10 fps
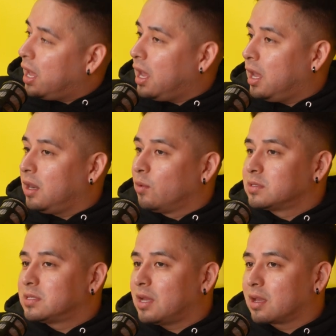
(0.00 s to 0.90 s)
and it
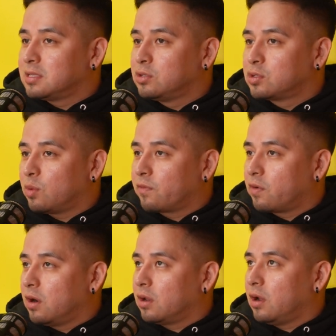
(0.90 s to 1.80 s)
was like, because he used to work
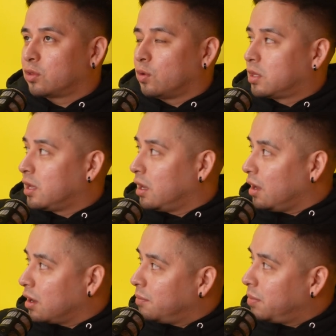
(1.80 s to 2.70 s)
for a
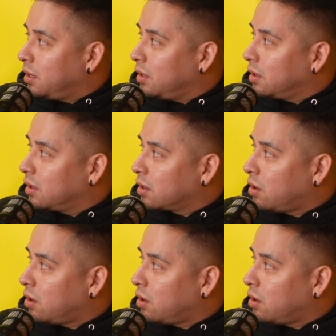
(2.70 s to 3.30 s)
tortilleria company